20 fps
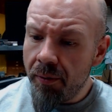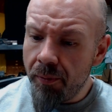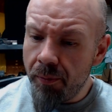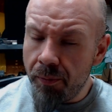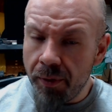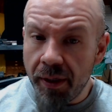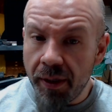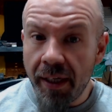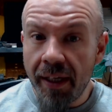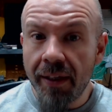
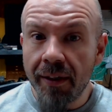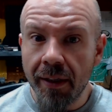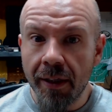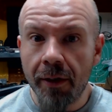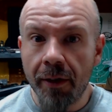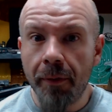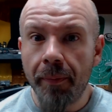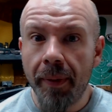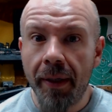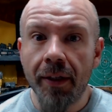need a
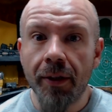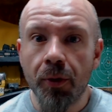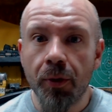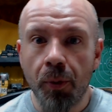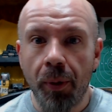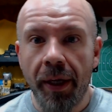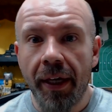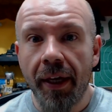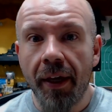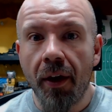little bit of
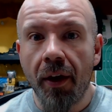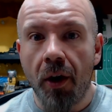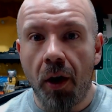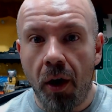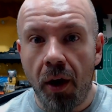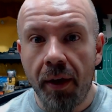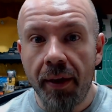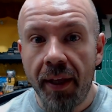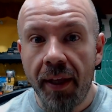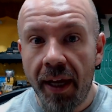tweaking
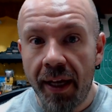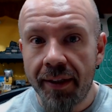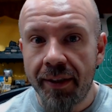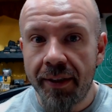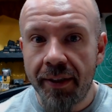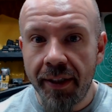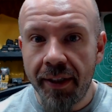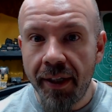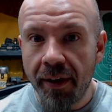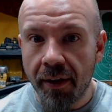on that
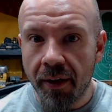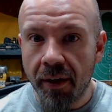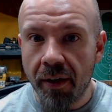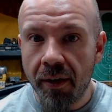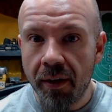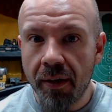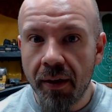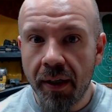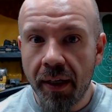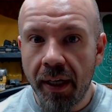
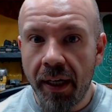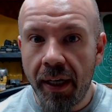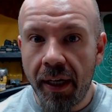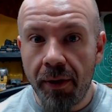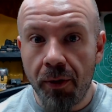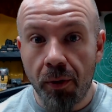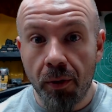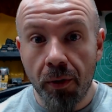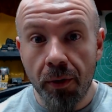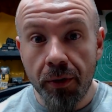sear
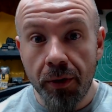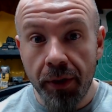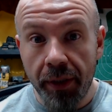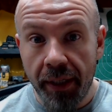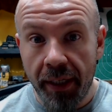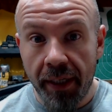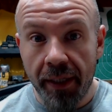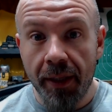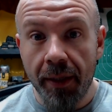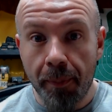in order to
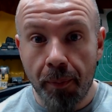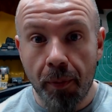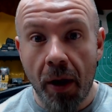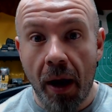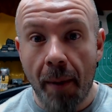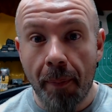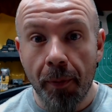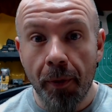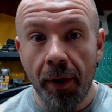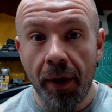get the
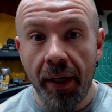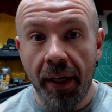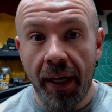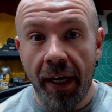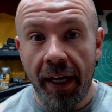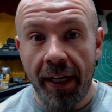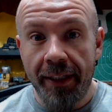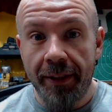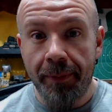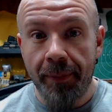proper
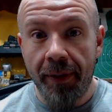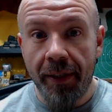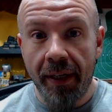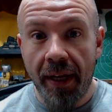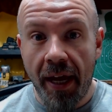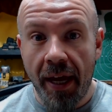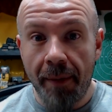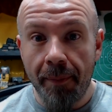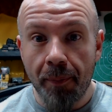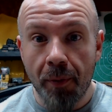engagement
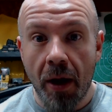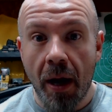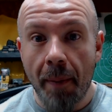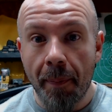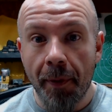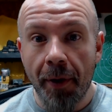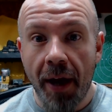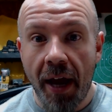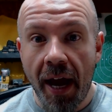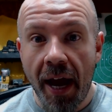and
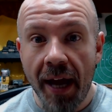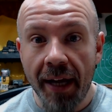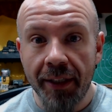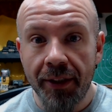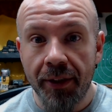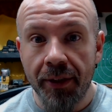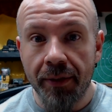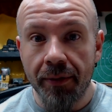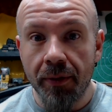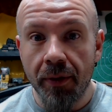proper
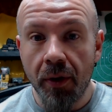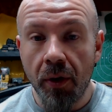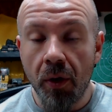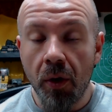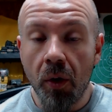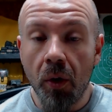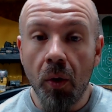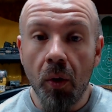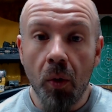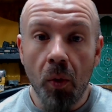action
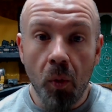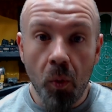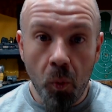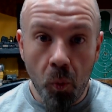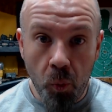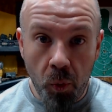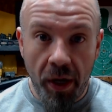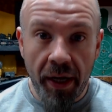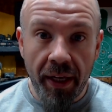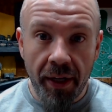
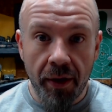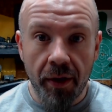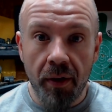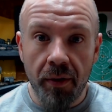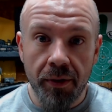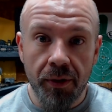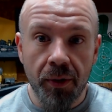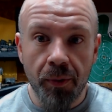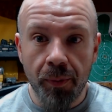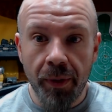when it
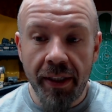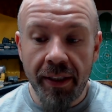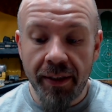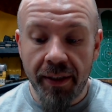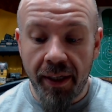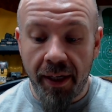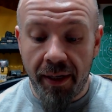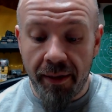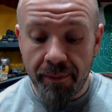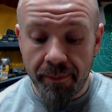goes to
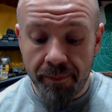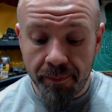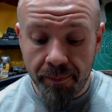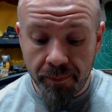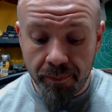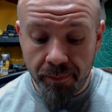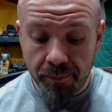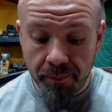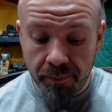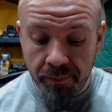reset.
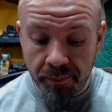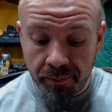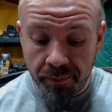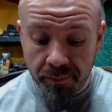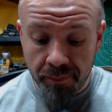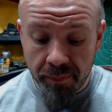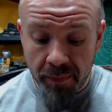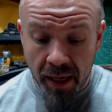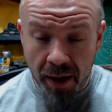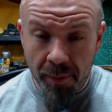
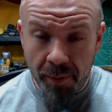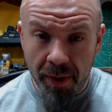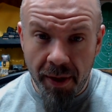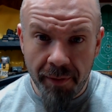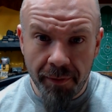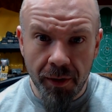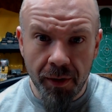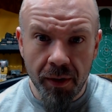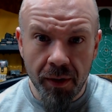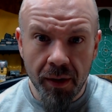
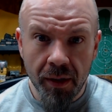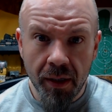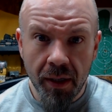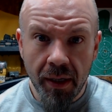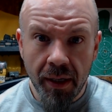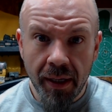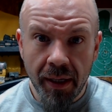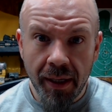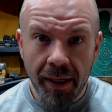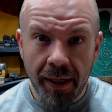However,
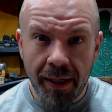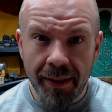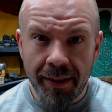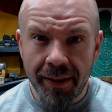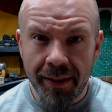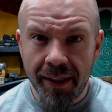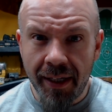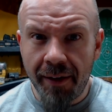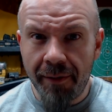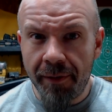
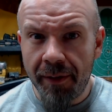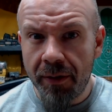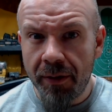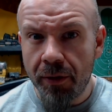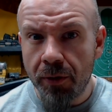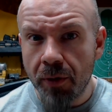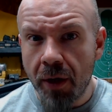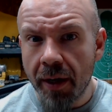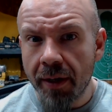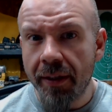instead of
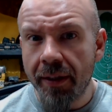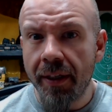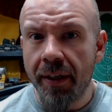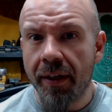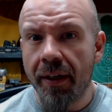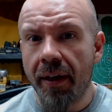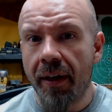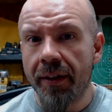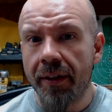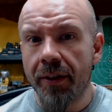instructing a
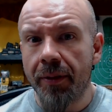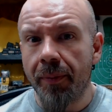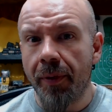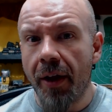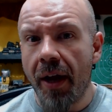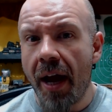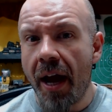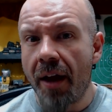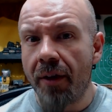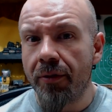customer
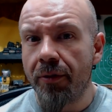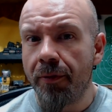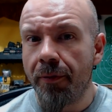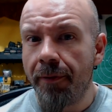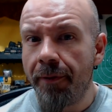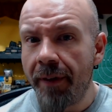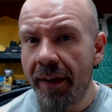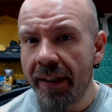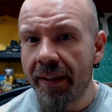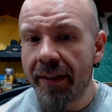how to
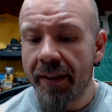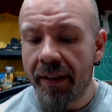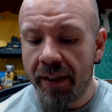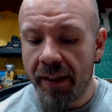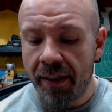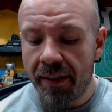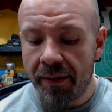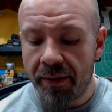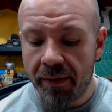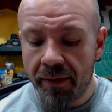fix
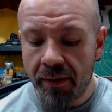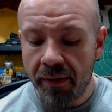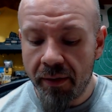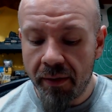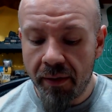this,